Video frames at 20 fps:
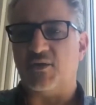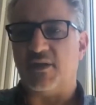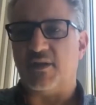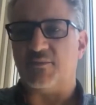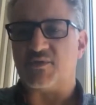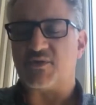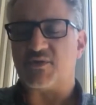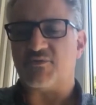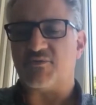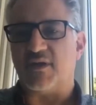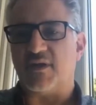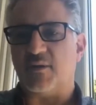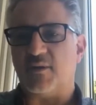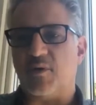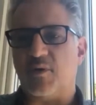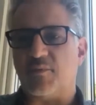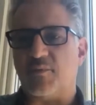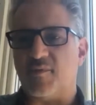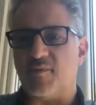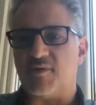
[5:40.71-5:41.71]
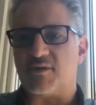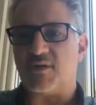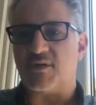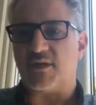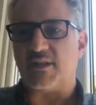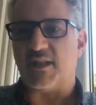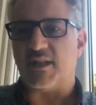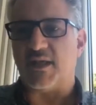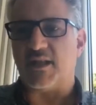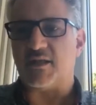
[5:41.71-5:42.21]
That was good fun. And what we were
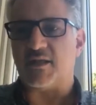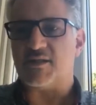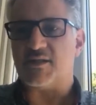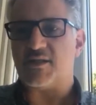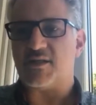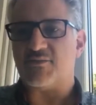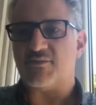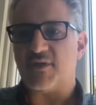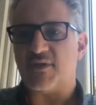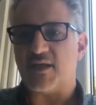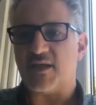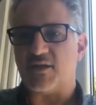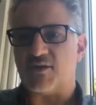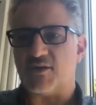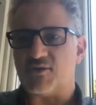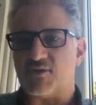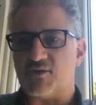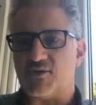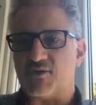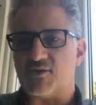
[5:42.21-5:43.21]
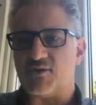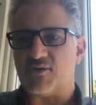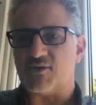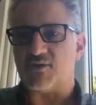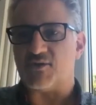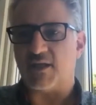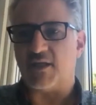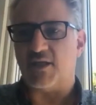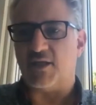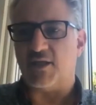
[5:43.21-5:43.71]
doing there, I see Fernando's joined.
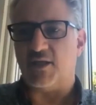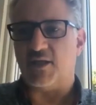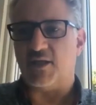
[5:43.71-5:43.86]
Hey.